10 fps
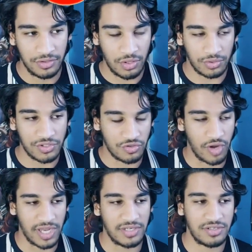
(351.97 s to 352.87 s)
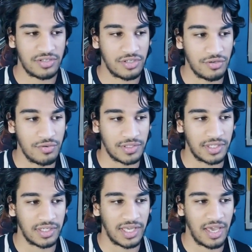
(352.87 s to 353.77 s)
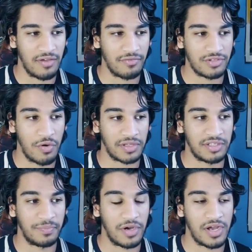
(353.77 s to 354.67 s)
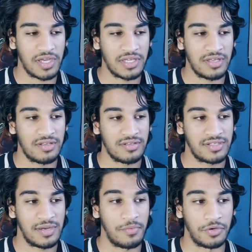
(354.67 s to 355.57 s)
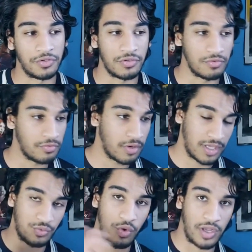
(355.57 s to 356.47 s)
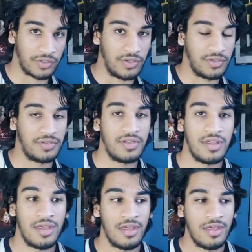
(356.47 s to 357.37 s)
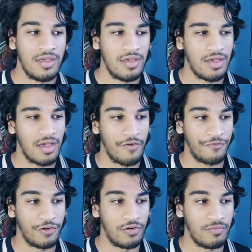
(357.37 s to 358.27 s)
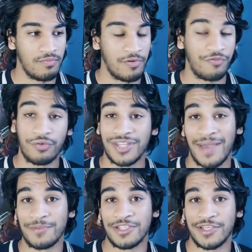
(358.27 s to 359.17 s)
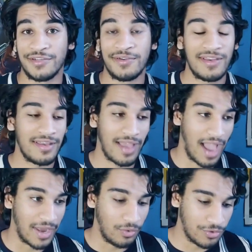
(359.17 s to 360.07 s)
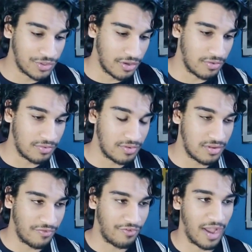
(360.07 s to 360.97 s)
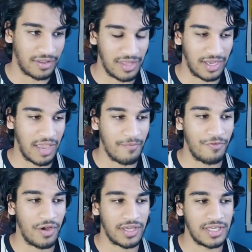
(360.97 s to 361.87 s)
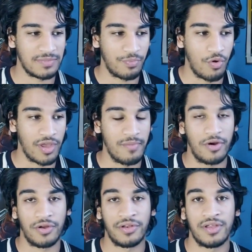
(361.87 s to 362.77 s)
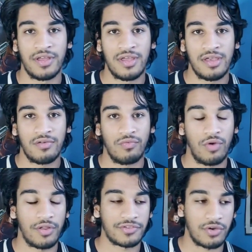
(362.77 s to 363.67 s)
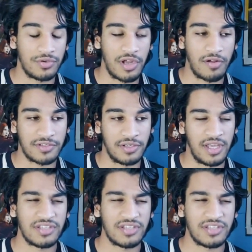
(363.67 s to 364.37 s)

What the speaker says: Doctor Strange 2 is going to get directed by someone who has worked on a film before the MCU, and also the fact that Kevin Feige has brought him on rather than Scott Derrickson.